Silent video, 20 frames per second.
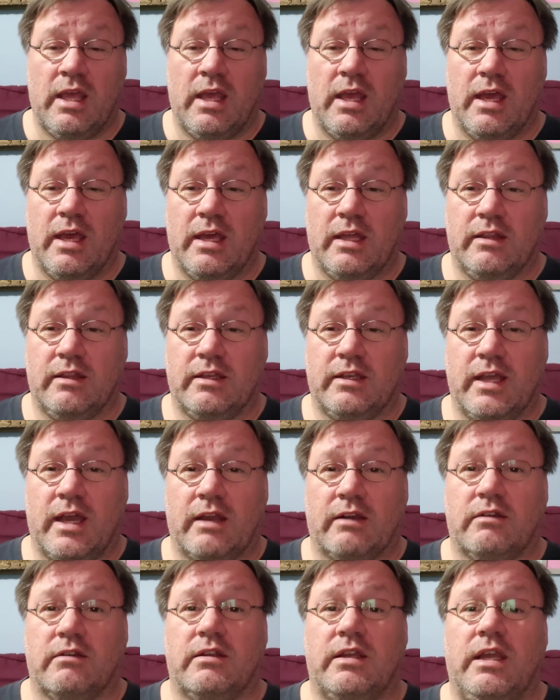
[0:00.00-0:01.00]
And the
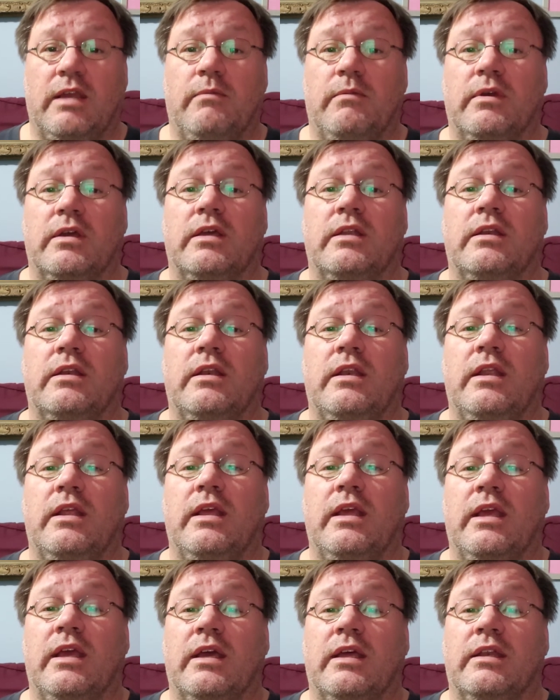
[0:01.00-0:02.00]
doctor came in
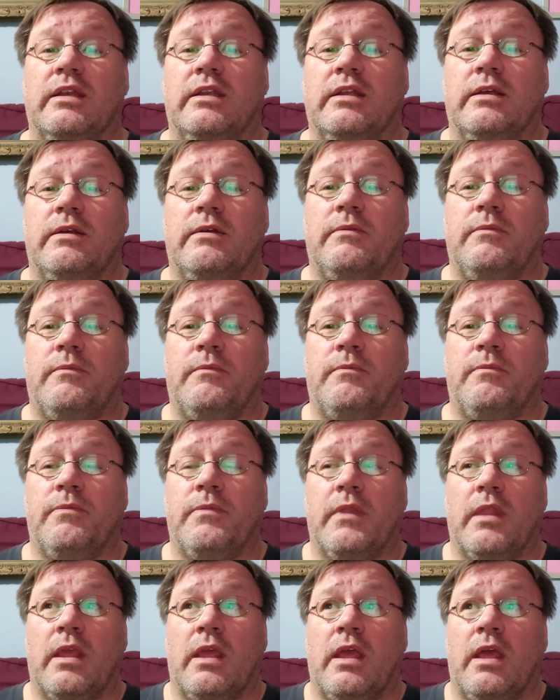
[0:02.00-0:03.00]
and,
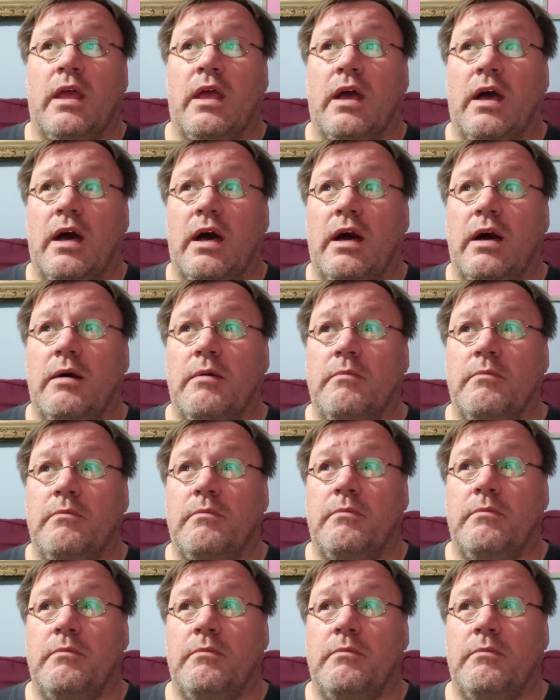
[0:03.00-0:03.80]
um,